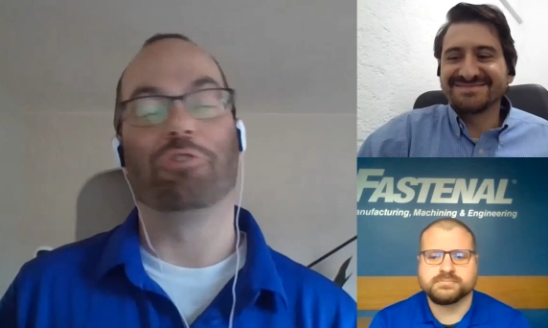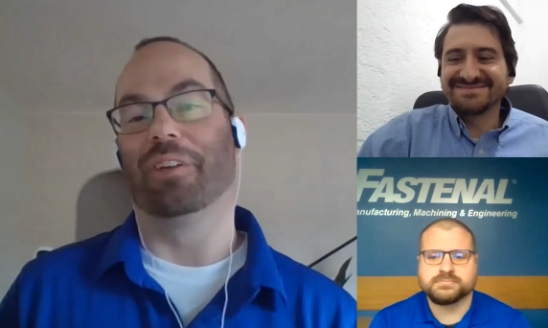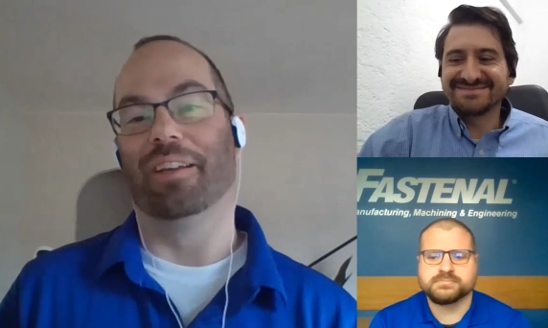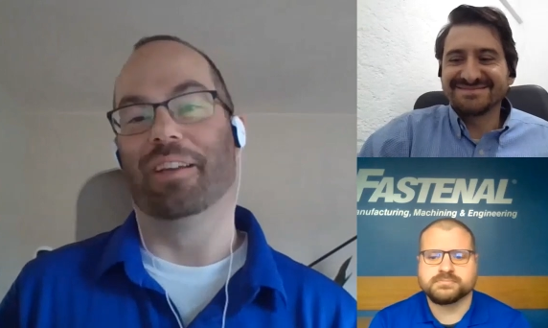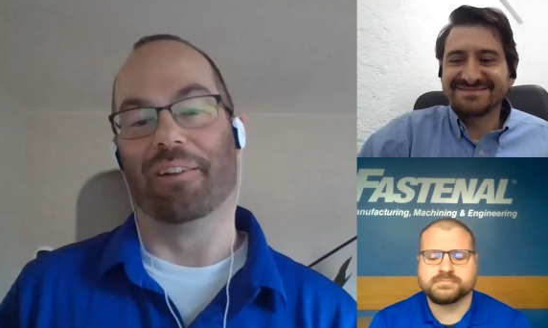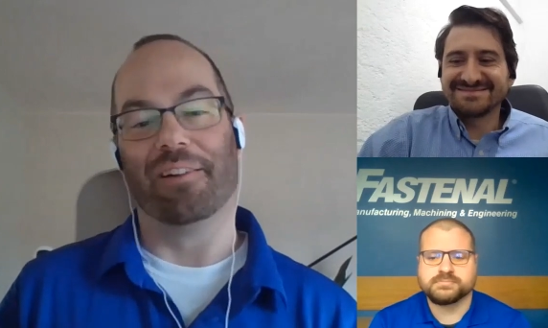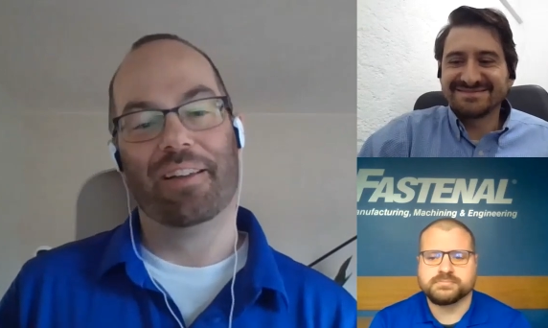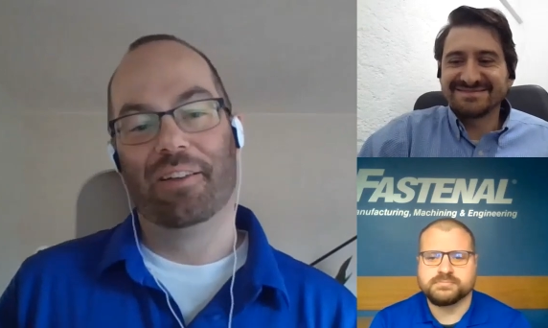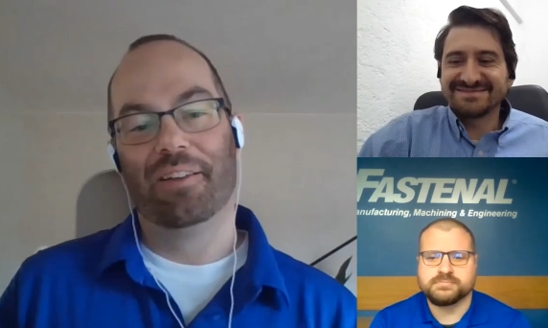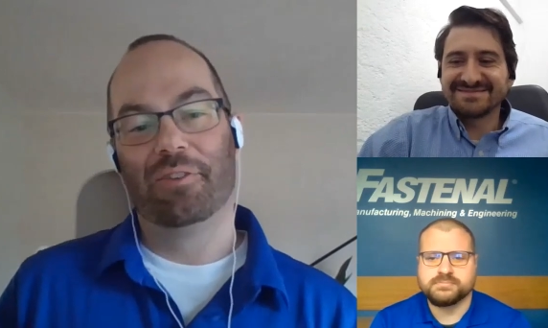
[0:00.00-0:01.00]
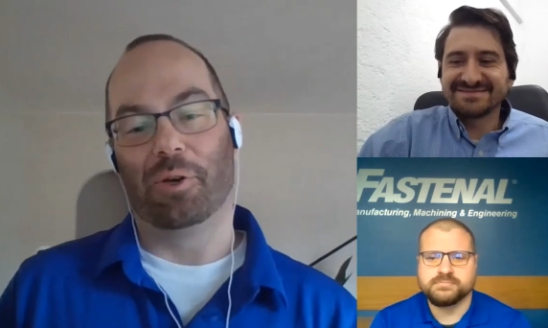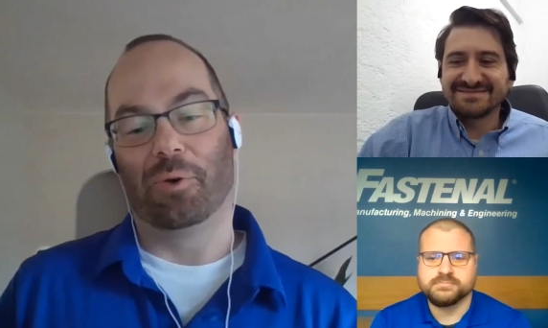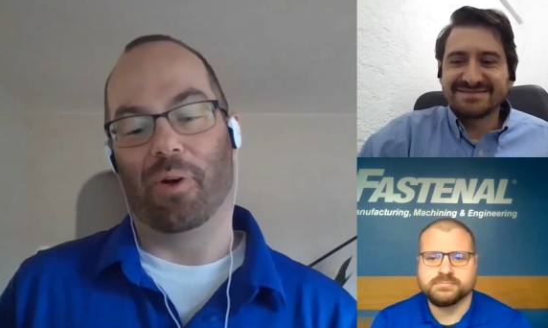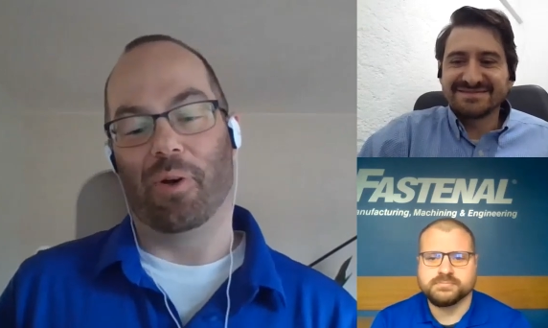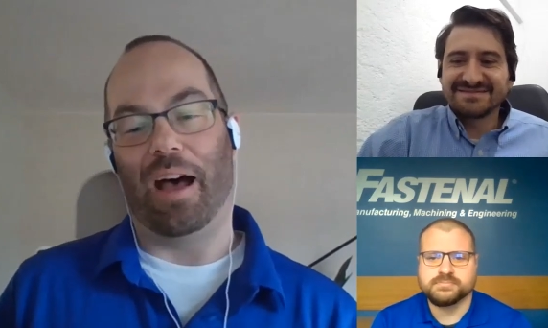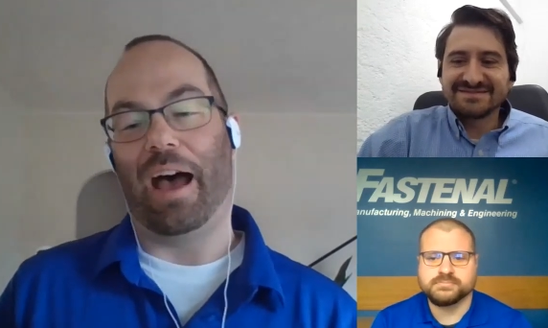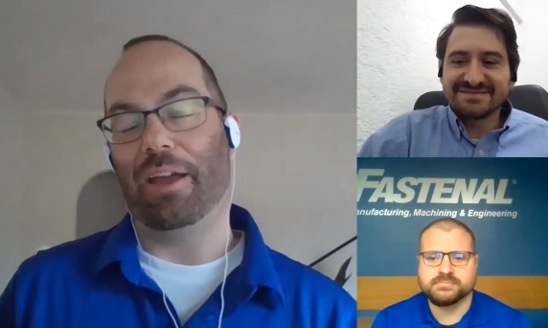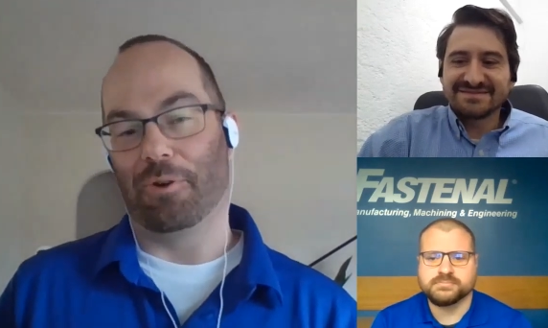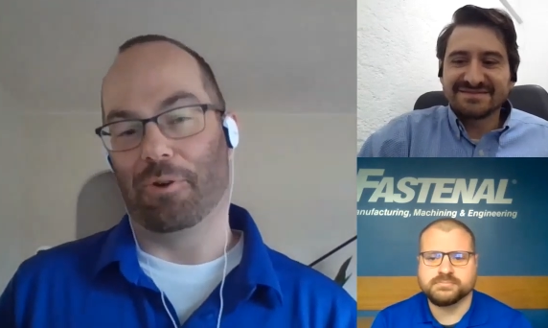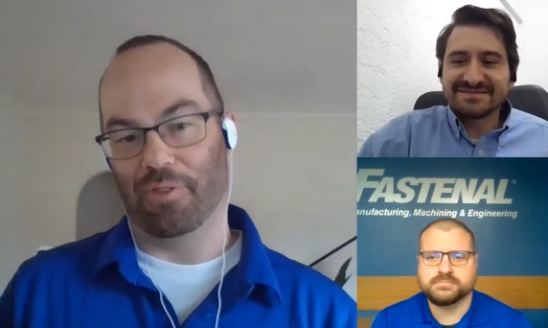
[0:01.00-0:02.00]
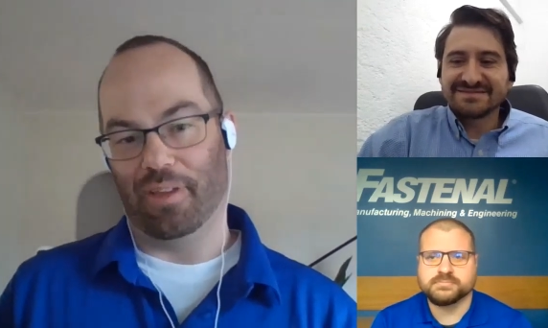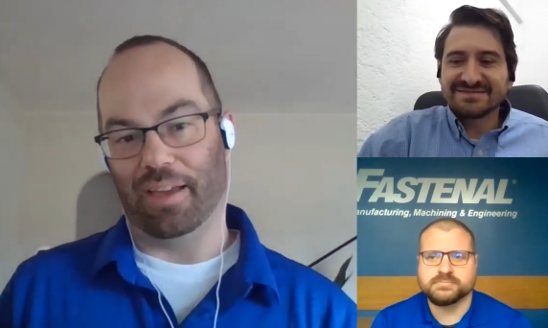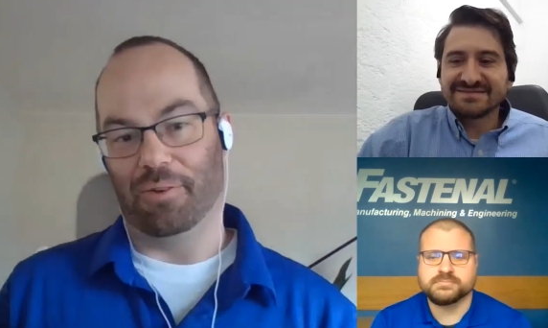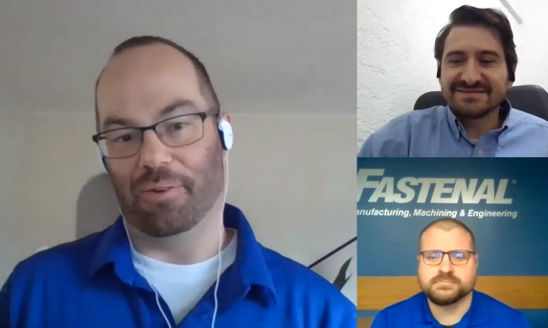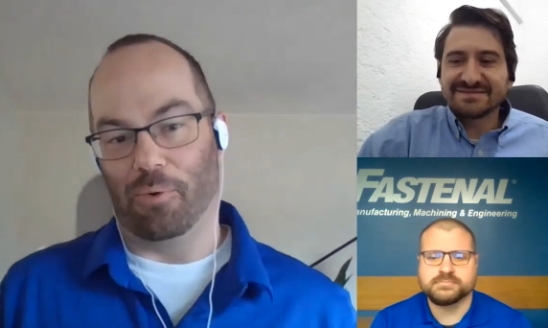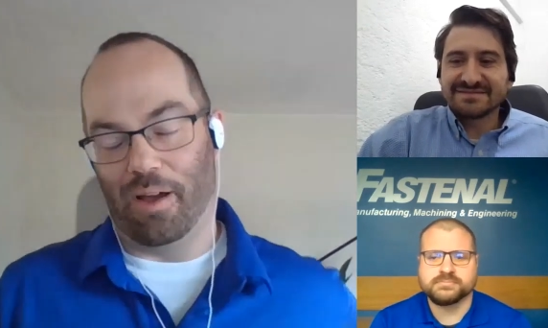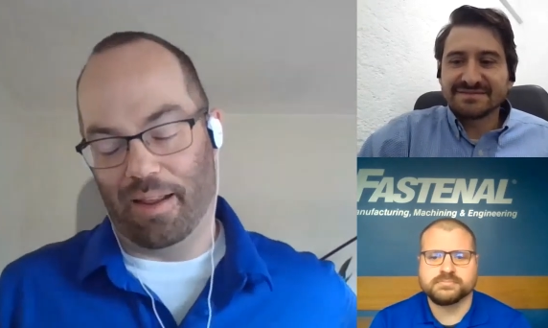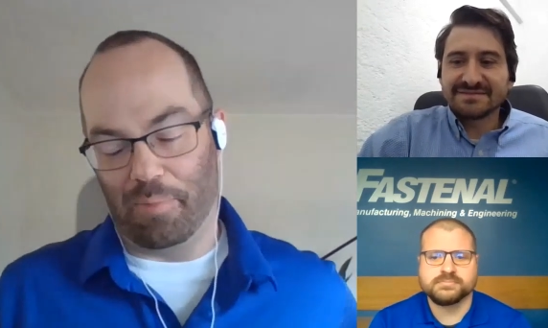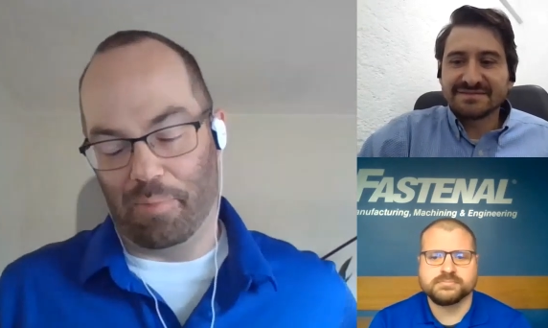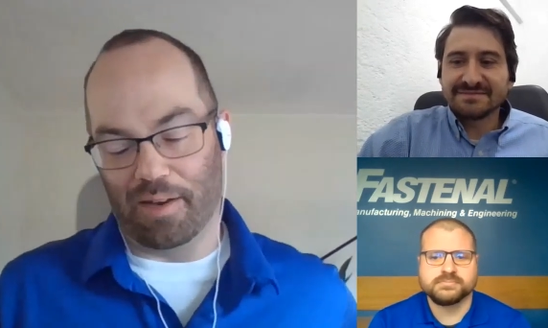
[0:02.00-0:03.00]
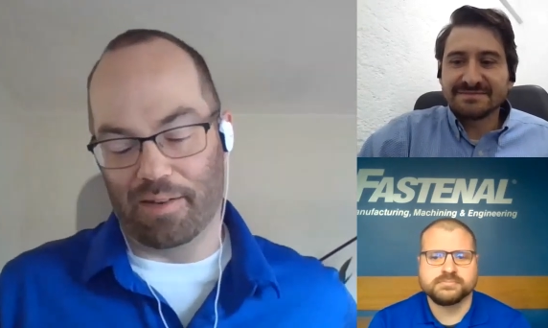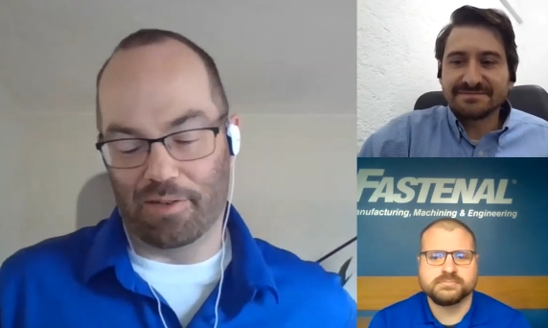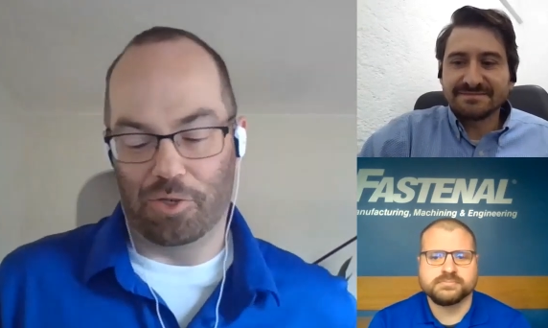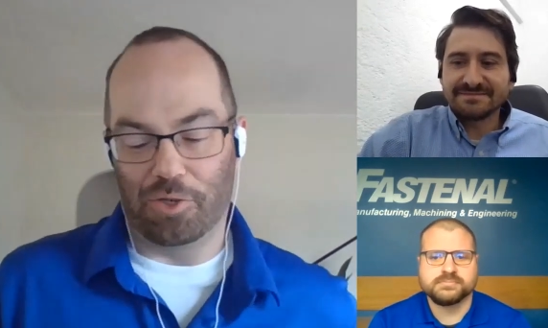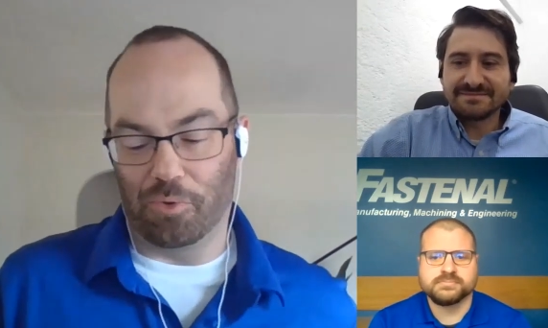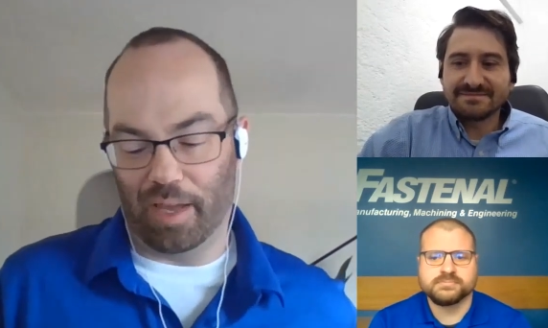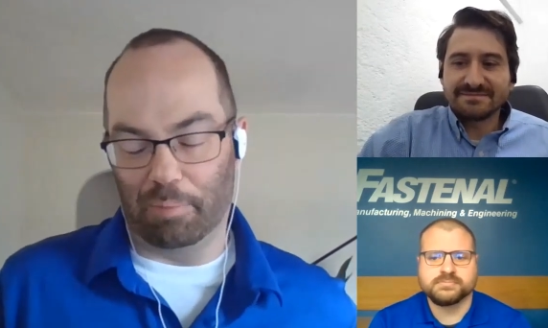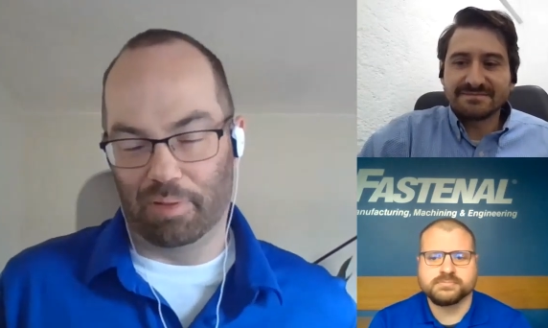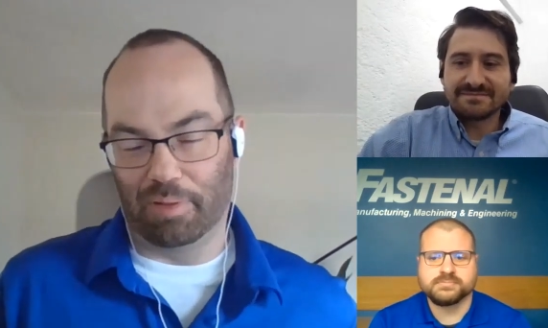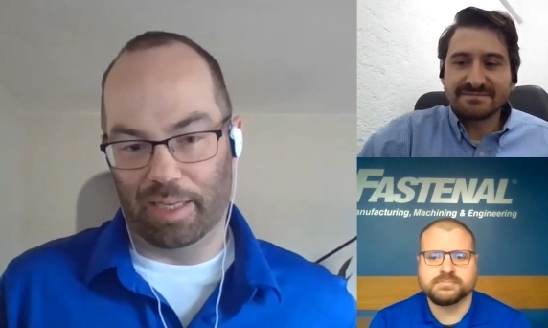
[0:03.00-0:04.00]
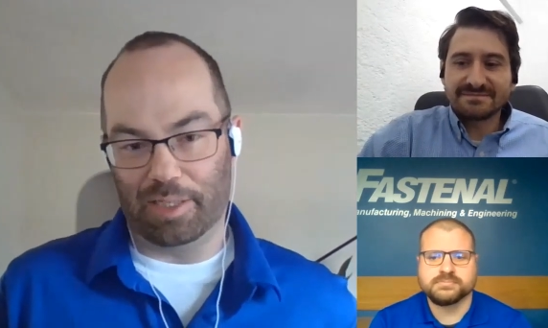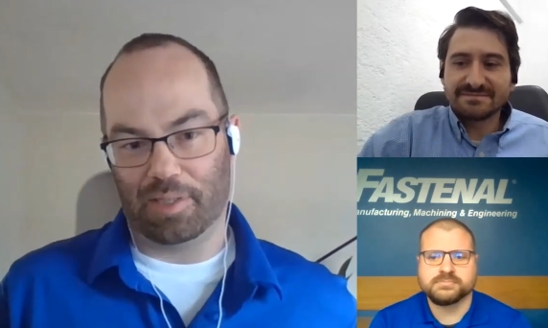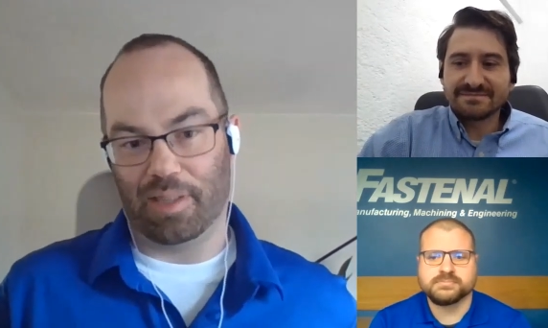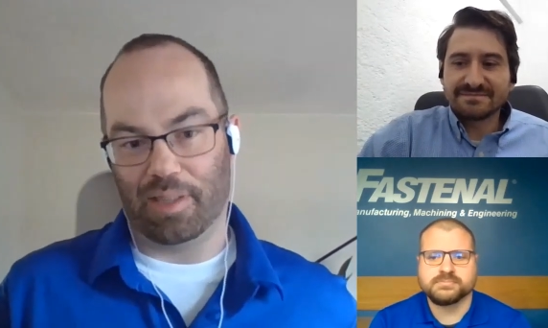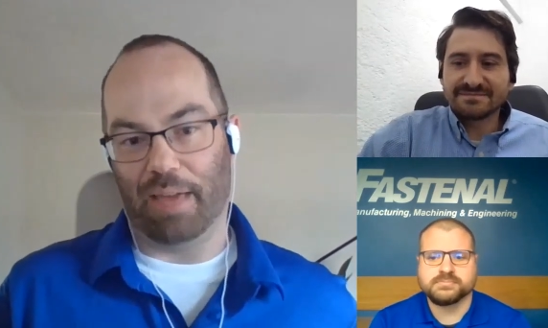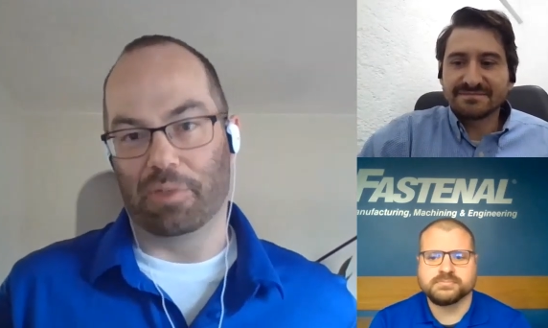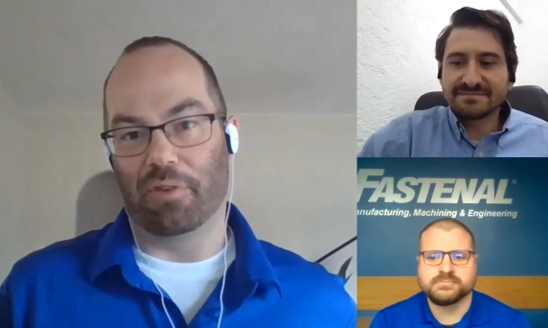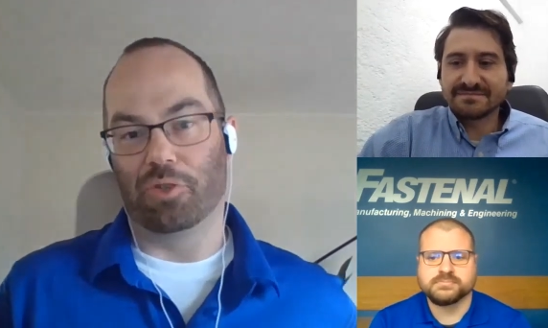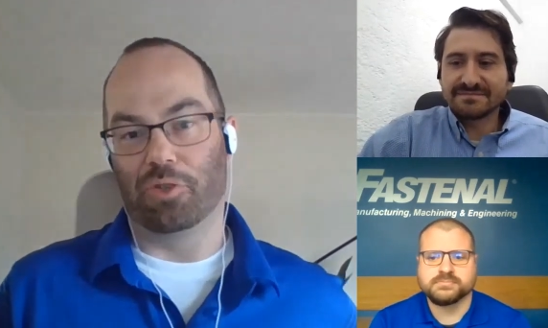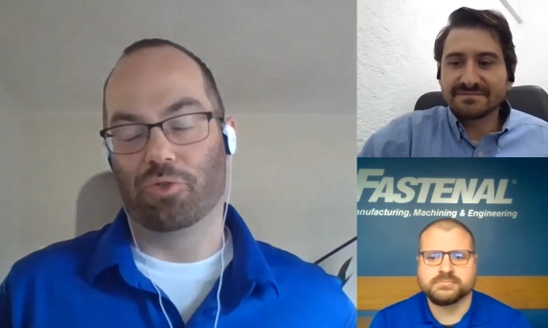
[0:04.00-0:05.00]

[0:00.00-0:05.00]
Speaker 1: entry here. So I heard that Juan had been to a place that was having a